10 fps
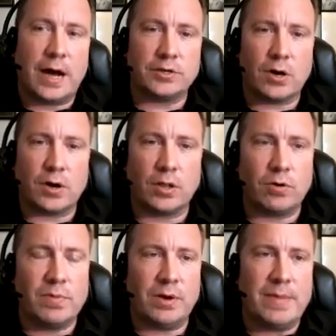talk a
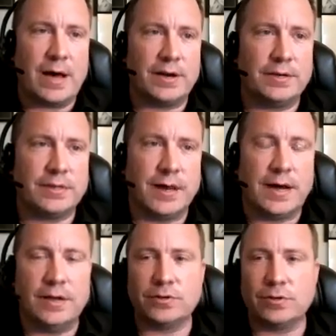little bit about it.
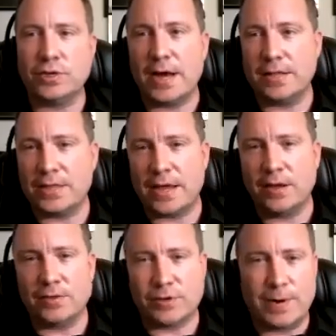So John, thank
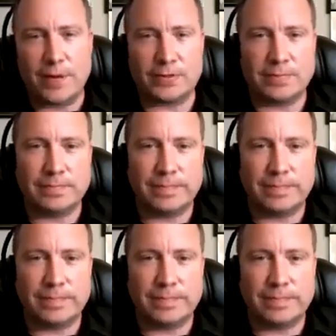you so much.